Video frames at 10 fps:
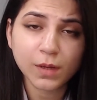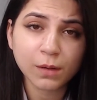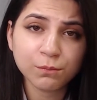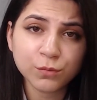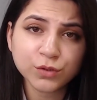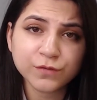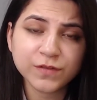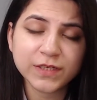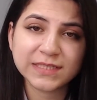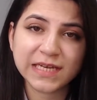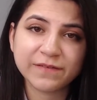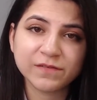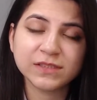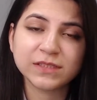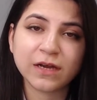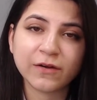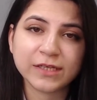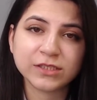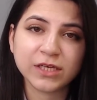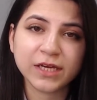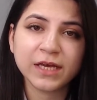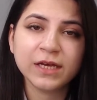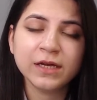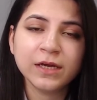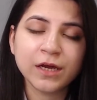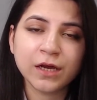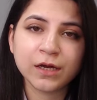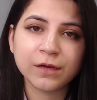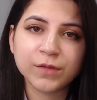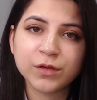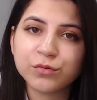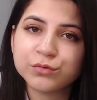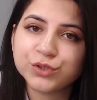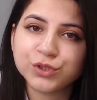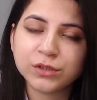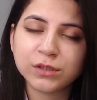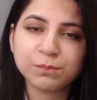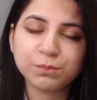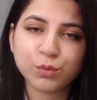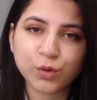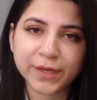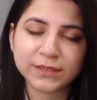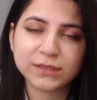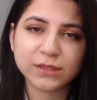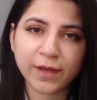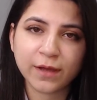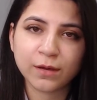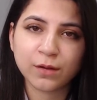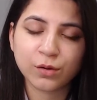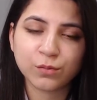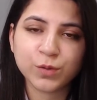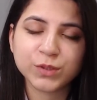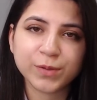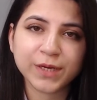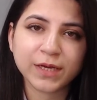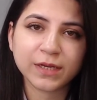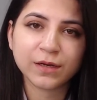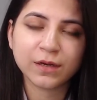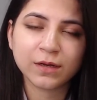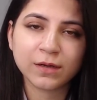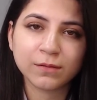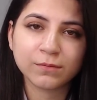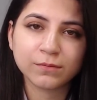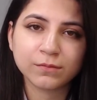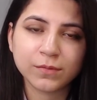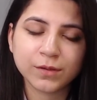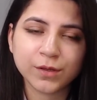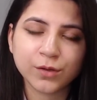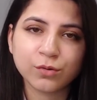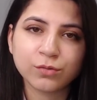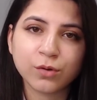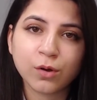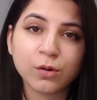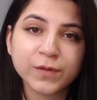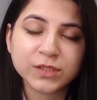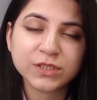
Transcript: Both of these levels are actually the crucial points on which we can, on which